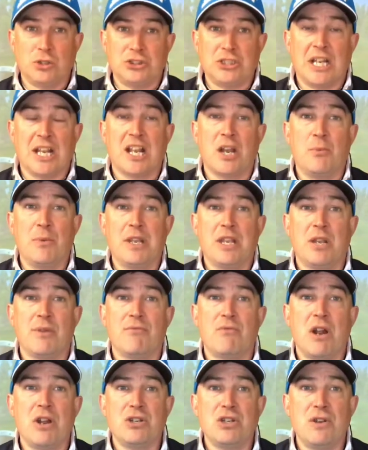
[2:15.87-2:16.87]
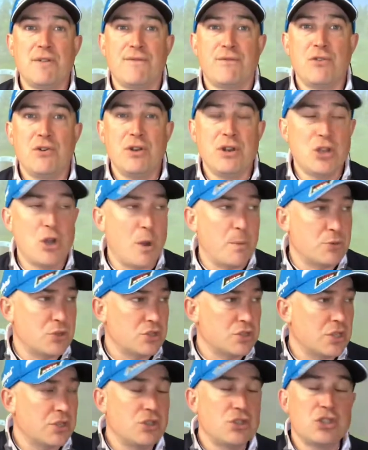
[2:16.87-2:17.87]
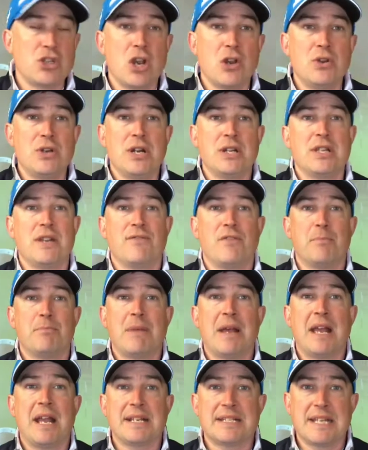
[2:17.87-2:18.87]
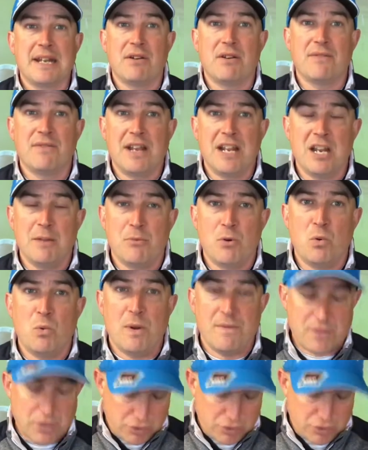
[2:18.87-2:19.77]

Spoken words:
Jack, and we can run you through the options and show you the different bags that are available with the